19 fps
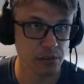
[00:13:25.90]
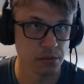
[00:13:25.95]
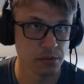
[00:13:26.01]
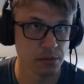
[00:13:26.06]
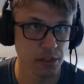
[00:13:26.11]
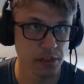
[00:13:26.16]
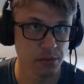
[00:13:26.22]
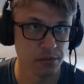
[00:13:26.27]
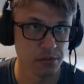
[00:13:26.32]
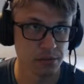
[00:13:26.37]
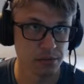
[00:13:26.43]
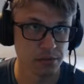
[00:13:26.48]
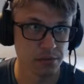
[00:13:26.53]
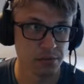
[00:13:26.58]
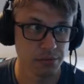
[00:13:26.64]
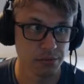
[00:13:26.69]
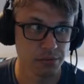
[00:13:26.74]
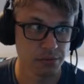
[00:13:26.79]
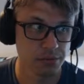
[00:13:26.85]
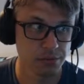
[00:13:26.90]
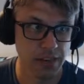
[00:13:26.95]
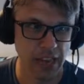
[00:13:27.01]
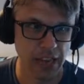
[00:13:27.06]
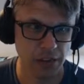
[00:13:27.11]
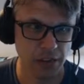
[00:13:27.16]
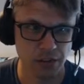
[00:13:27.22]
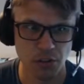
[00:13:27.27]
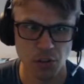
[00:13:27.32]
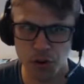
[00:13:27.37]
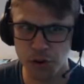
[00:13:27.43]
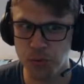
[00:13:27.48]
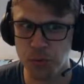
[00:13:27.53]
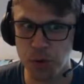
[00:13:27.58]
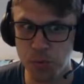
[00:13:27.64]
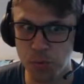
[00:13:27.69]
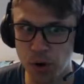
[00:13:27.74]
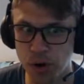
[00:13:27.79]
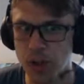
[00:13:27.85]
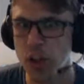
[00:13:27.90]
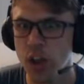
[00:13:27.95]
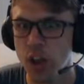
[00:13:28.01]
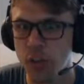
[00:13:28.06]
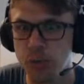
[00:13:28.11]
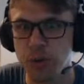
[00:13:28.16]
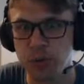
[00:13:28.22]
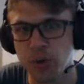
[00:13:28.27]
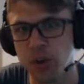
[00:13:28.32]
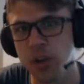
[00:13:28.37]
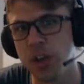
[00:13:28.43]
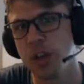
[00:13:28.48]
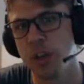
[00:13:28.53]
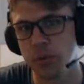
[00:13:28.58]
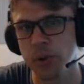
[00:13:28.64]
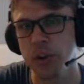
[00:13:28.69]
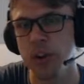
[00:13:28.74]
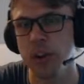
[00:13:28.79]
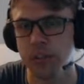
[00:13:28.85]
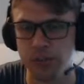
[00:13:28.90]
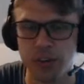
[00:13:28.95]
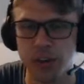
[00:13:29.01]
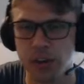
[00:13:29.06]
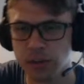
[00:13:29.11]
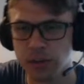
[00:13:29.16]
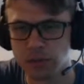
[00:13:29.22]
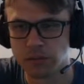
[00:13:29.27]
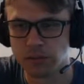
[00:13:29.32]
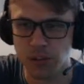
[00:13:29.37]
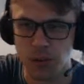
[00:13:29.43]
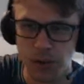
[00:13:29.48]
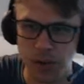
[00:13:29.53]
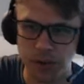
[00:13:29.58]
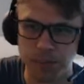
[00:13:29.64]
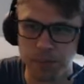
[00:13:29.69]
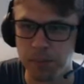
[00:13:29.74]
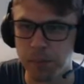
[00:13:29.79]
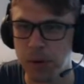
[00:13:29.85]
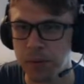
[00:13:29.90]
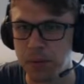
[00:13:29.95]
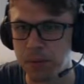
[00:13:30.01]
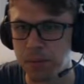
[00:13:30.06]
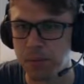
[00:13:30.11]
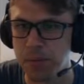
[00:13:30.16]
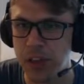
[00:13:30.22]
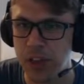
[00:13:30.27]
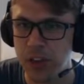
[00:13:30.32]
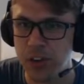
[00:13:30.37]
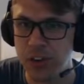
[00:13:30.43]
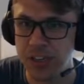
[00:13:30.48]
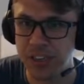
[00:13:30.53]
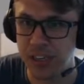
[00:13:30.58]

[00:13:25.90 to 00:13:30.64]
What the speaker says: right? Yeah, 33.3333, and so on. But, yeah, you get the